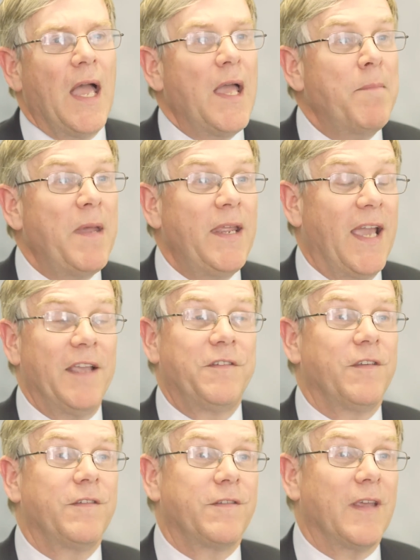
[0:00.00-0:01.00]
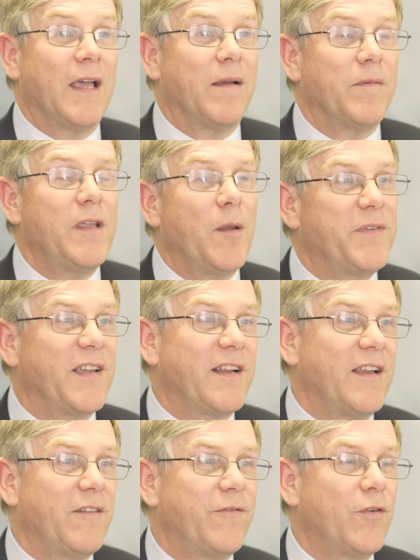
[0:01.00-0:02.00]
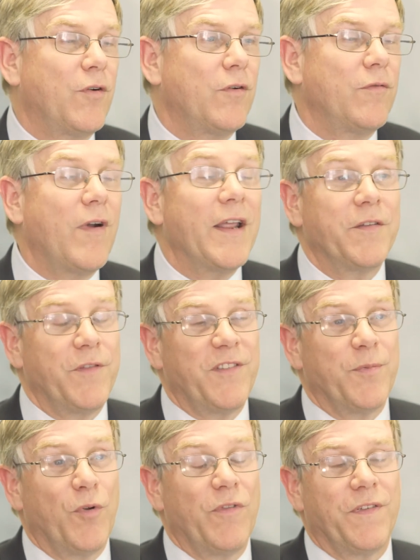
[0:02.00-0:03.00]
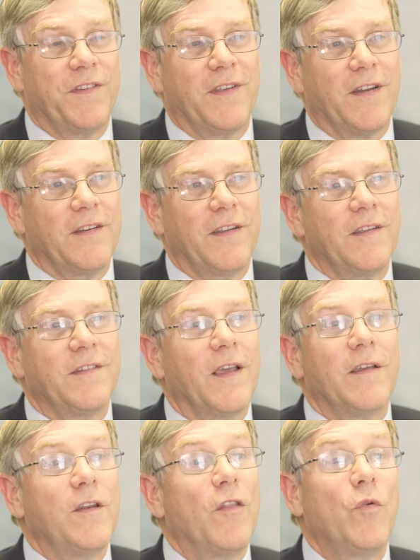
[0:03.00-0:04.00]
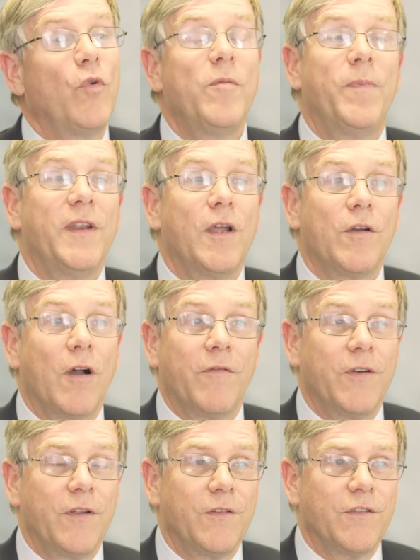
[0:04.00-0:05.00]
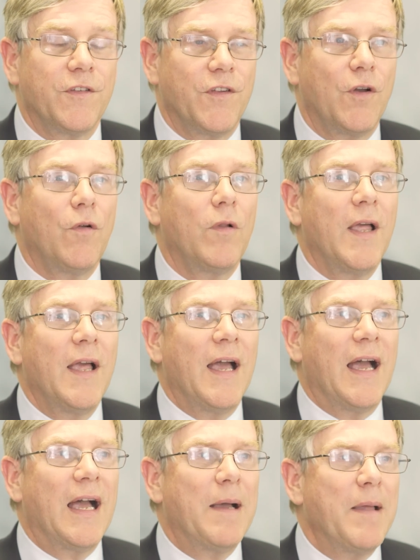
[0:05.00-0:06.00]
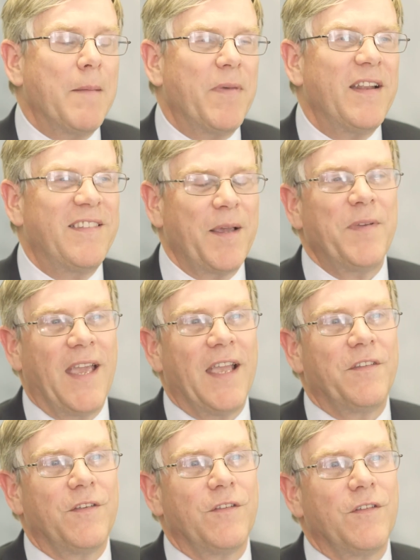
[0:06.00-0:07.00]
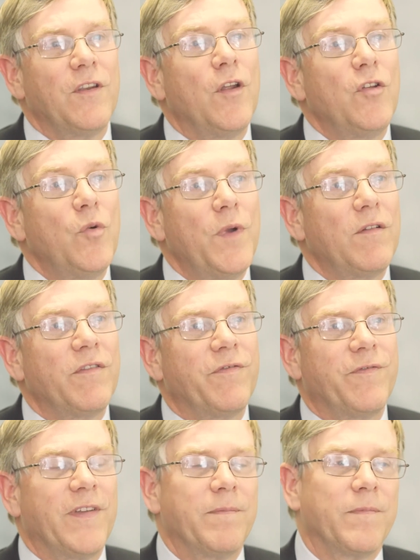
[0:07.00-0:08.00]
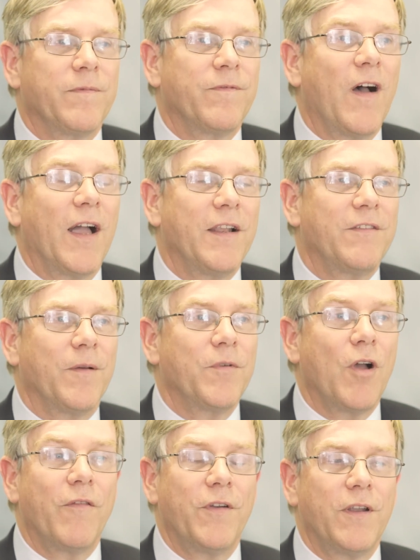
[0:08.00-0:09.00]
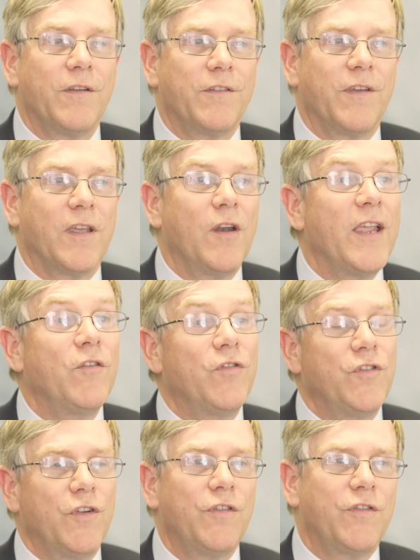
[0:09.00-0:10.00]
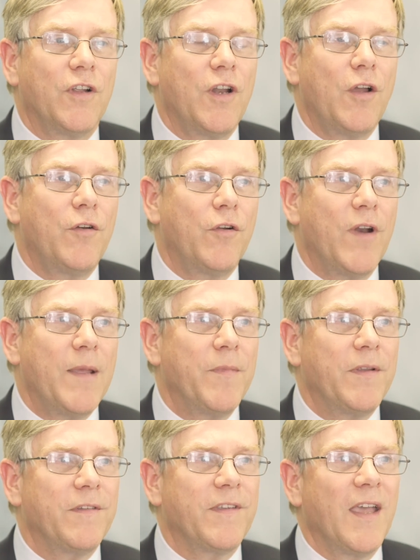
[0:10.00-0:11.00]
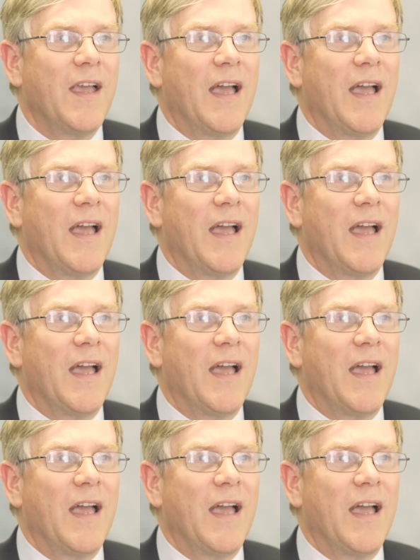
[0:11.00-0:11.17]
In many cases, particularly for relatively small facilities, there would be no covenants at all. But in some cases, you will find some covenants introduced to loan agreements.